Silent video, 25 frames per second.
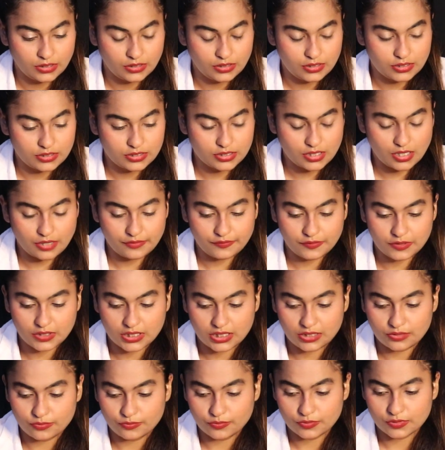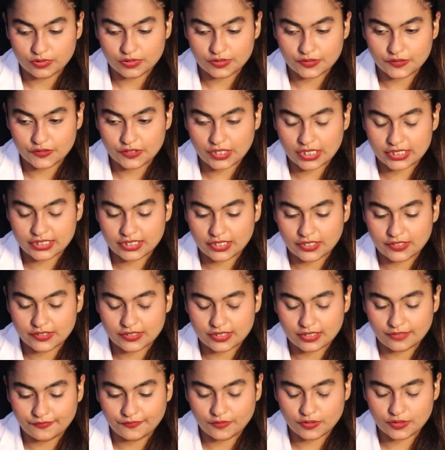The Tower and the World. So
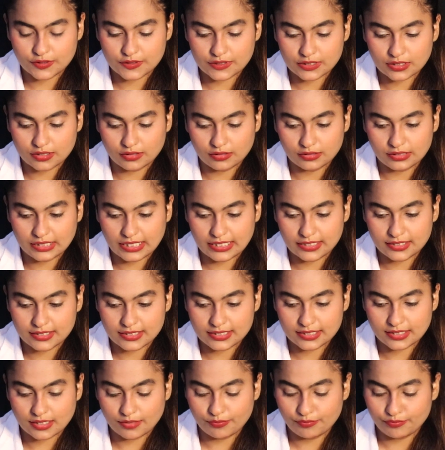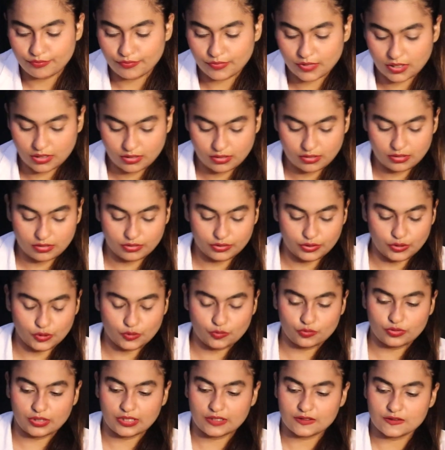Sagittarius, of course, there is some,
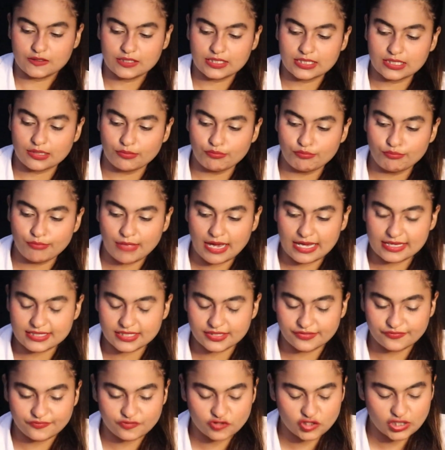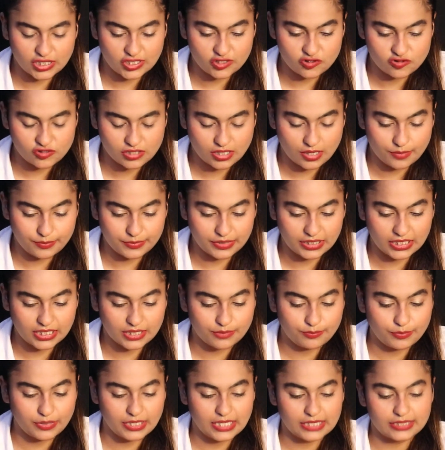there is some massive change coming
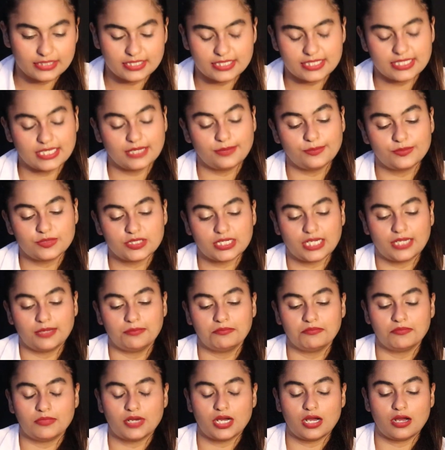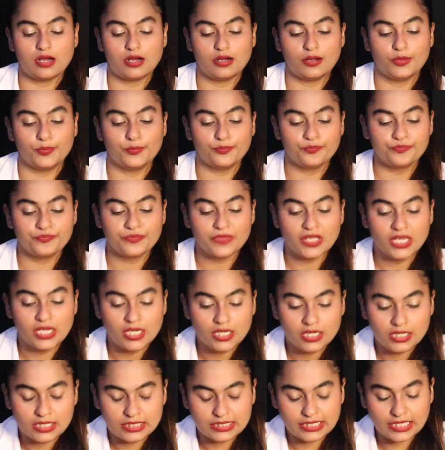in, but at the same time,
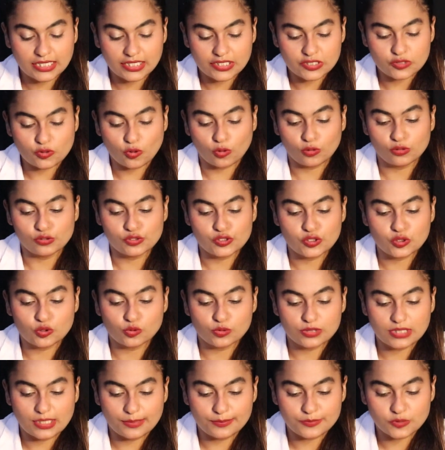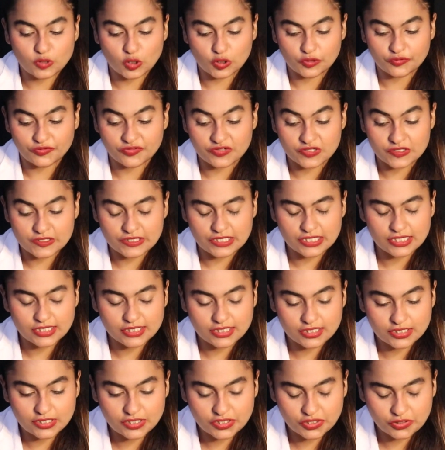there is also some sort of
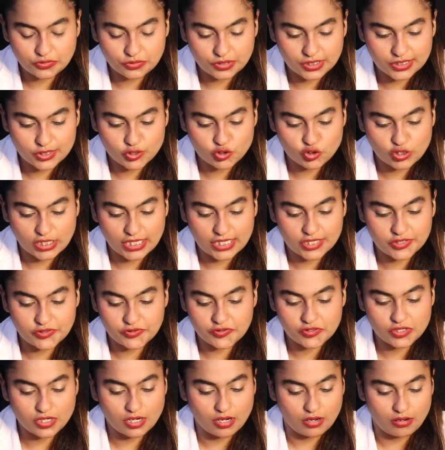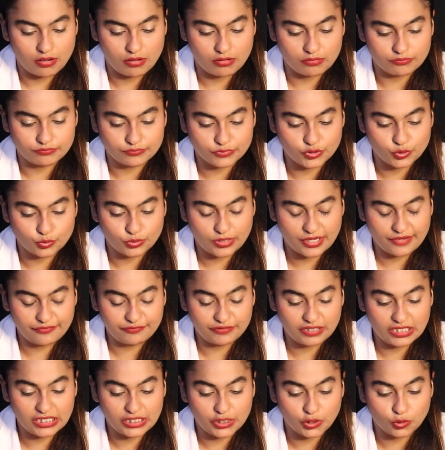resistance to this change. You
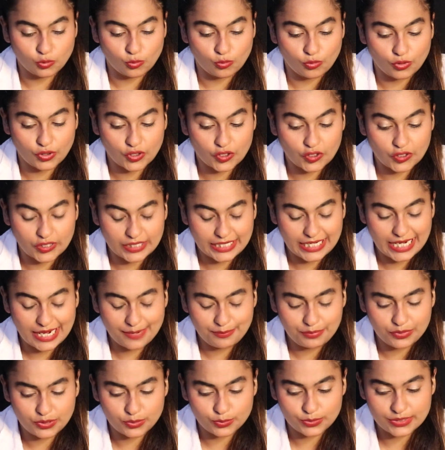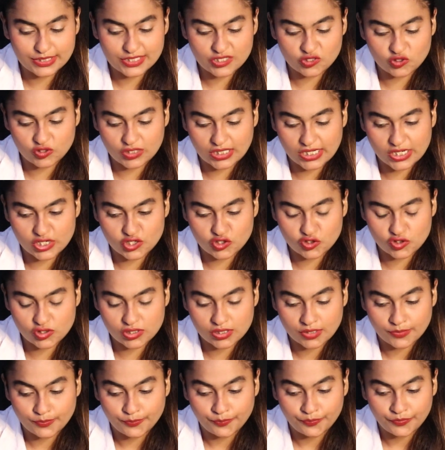definitely don't want to adapt to this
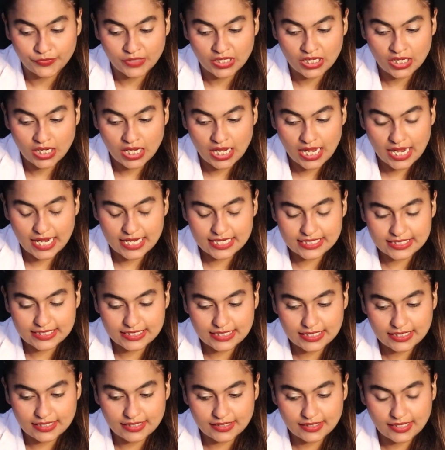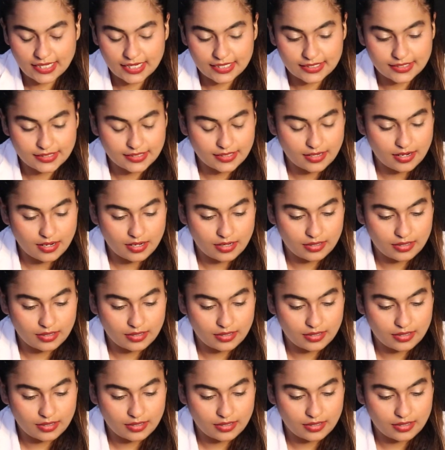change. I see that.